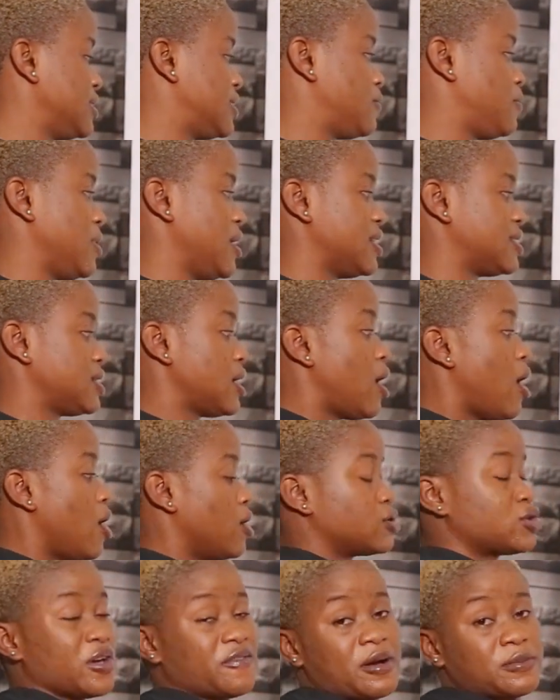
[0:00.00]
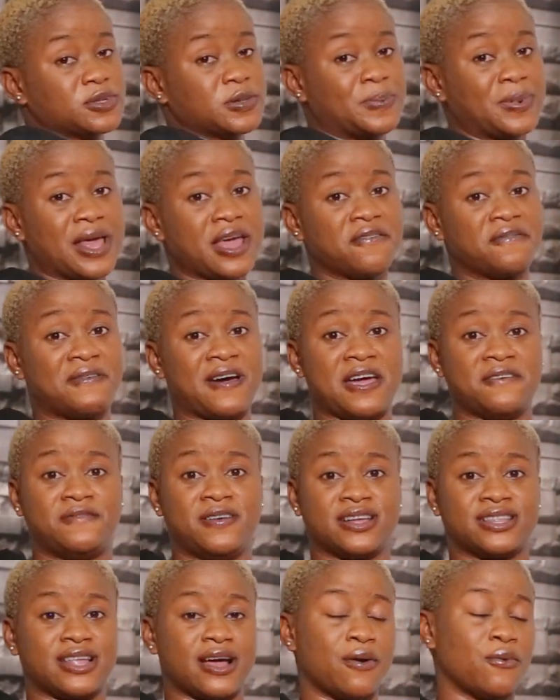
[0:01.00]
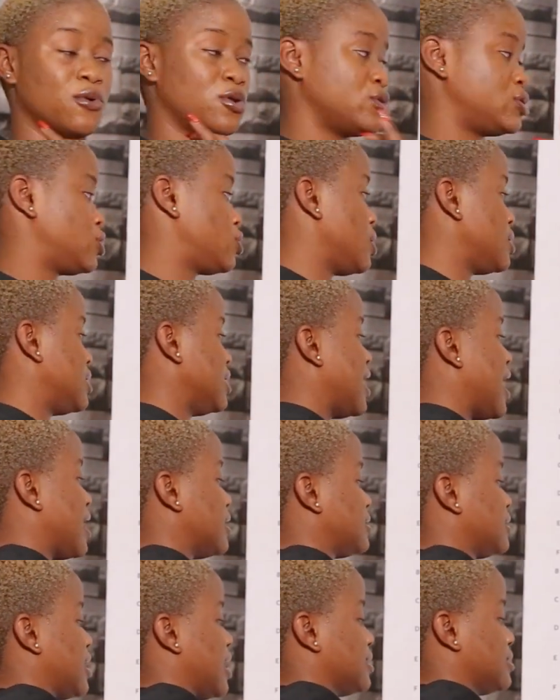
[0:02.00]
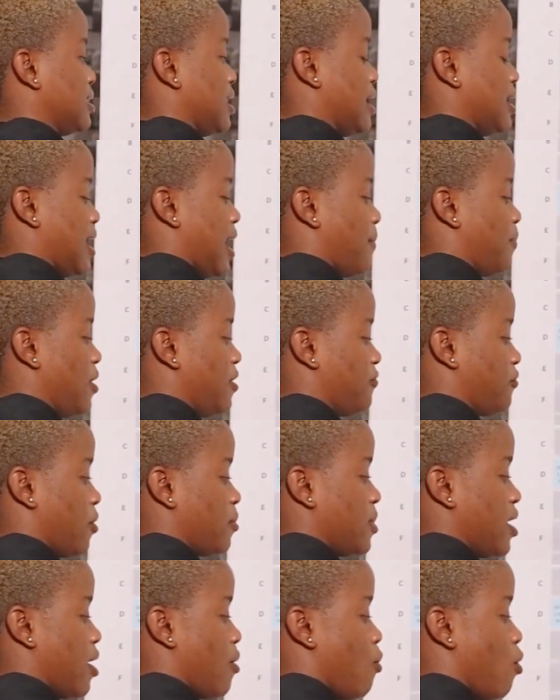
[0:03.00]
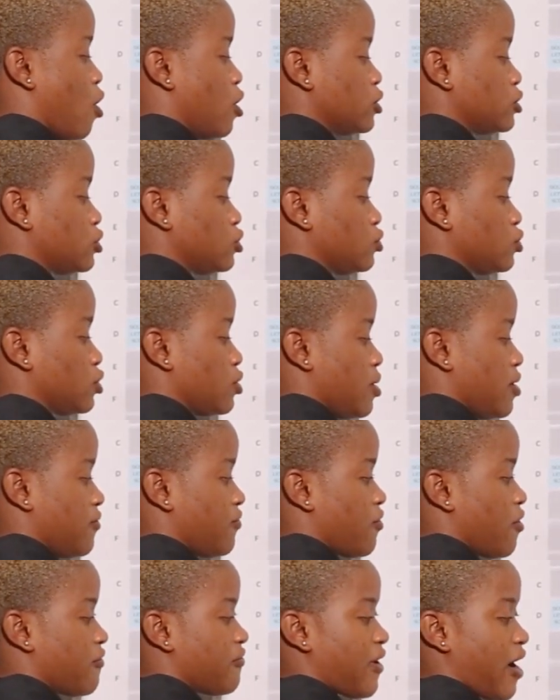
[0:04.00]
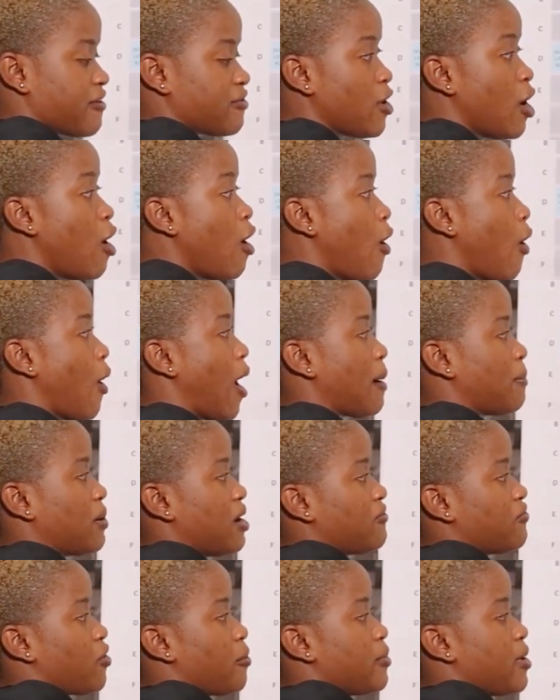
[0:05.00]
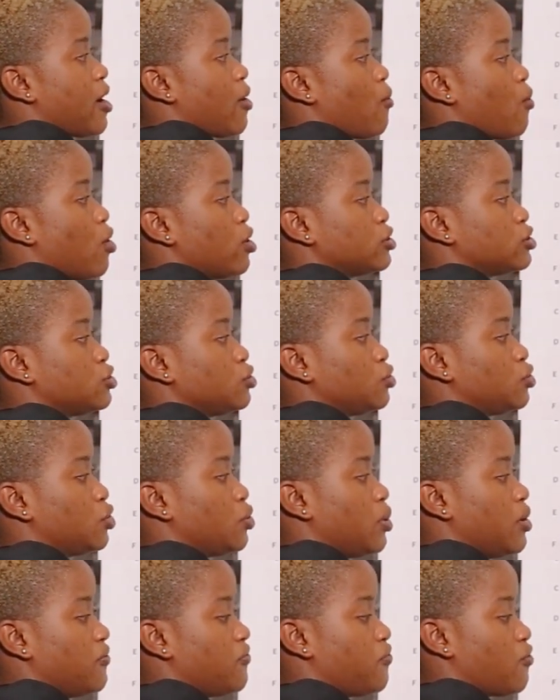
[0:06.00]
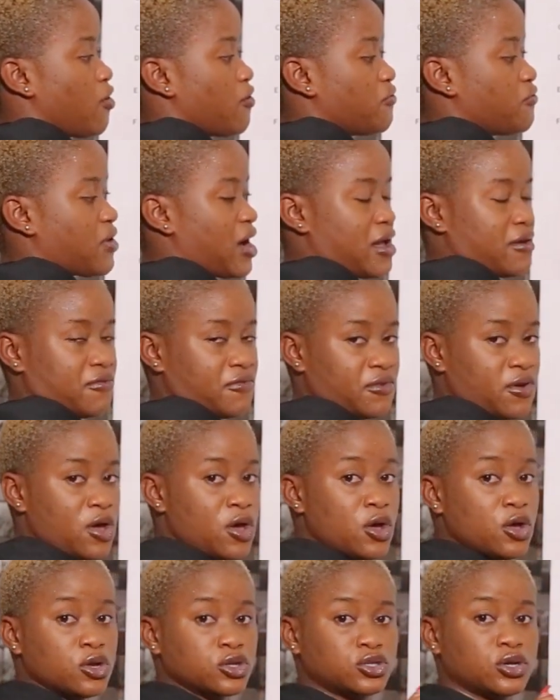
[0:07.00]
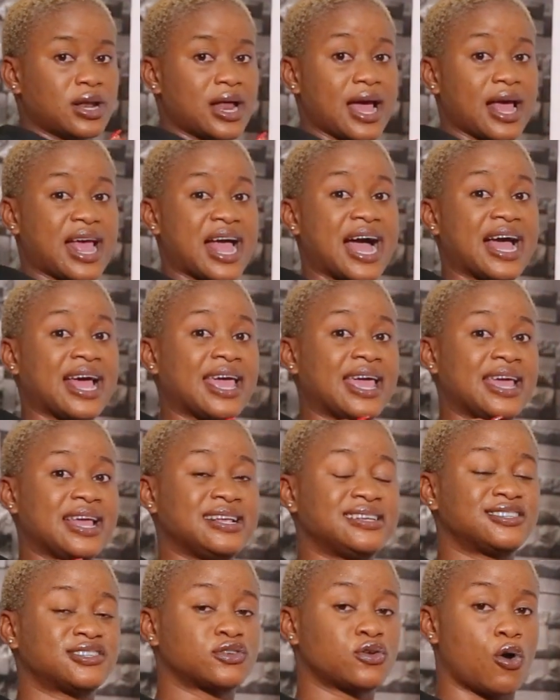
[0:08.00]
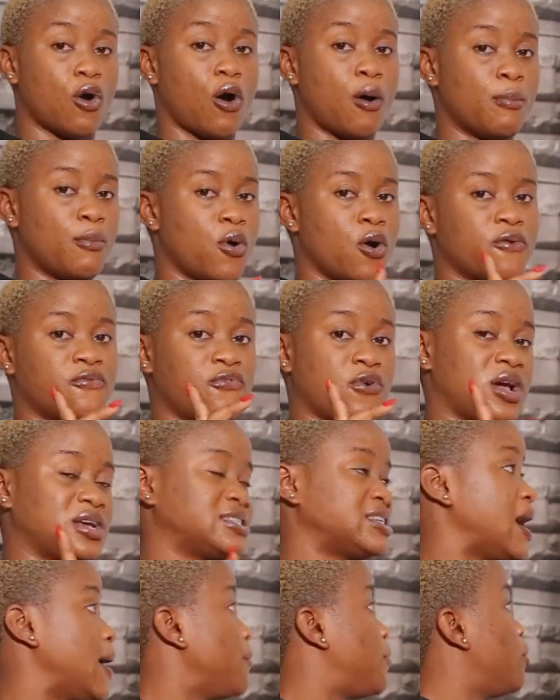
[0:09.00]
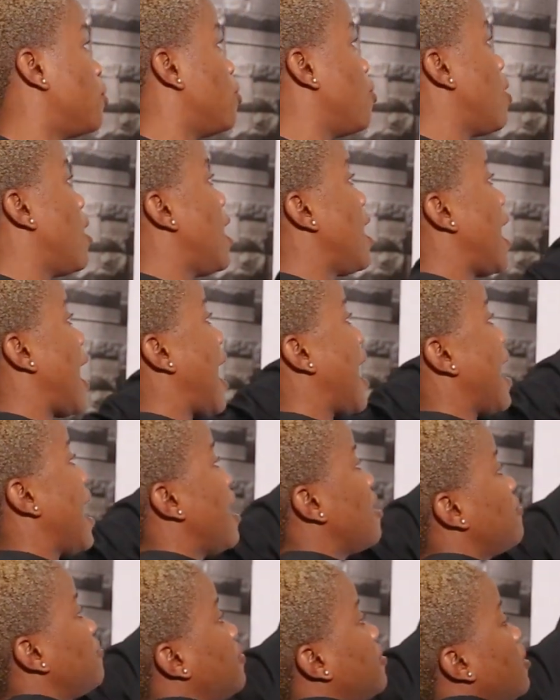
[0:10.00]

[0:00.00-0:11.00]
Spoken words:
this place. So if I'm to play a 5-letter word, so it's either I play from here 1, 2, 3, 4, 5, or I play from here 1, 2, 3, 4, 5, so that I can score more. For example, I have